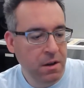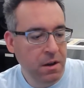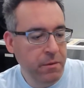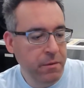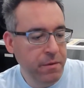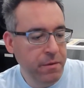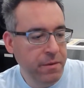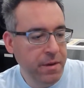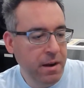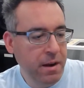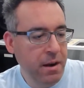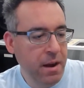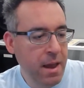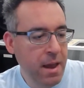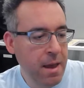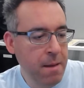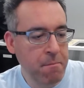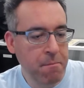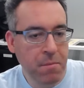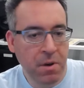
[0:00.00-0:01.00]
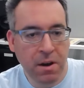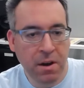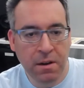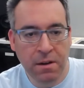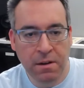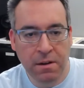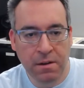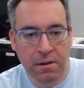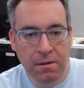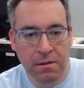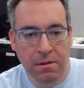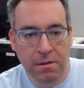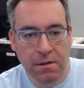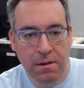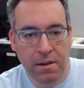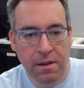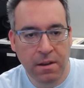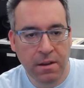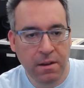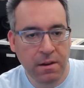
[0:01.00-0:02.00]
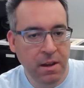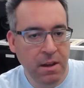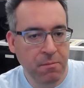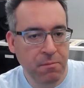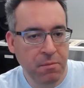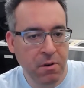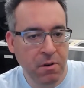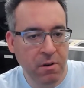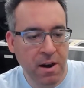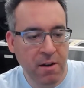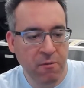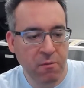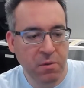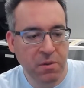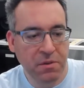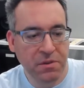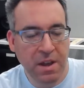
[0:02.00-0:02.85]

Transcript: We've got an M button and a programmable